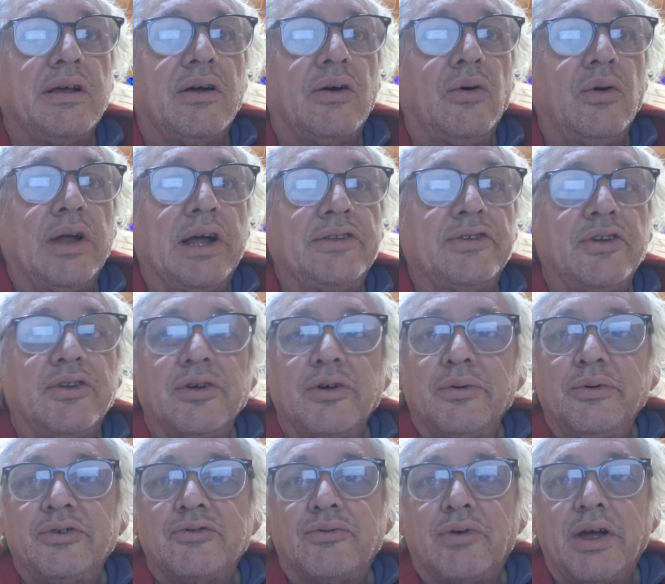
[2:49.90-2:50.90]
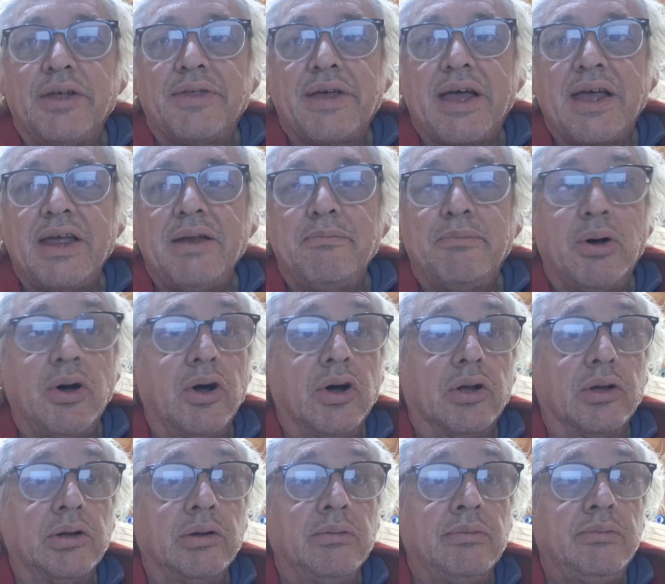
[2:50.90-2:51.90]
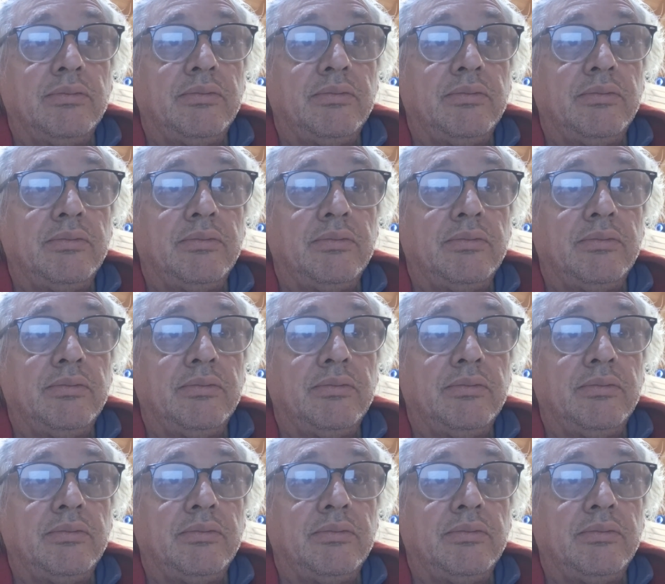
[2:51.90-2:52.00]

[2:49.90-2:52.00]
all I had to do was write that in Perl.